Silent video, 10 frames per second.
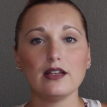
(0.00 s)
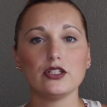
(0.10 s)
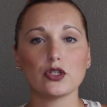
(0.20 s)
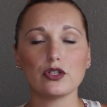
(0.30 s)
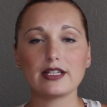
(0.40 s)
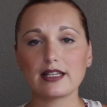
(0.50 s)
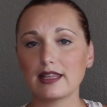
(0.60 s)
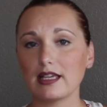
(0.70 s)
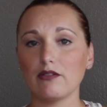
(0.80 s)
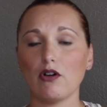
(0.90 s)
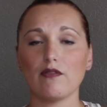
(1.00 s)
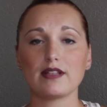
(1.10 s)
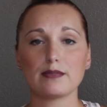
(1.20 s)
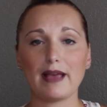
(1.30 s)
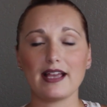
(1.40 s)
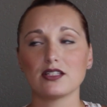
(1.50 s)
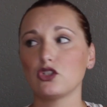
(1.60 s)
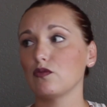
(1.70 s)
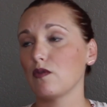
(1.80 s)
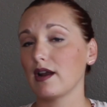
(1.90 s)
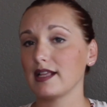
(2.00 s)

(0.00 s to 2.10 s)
So you need to think of all the space. Do you want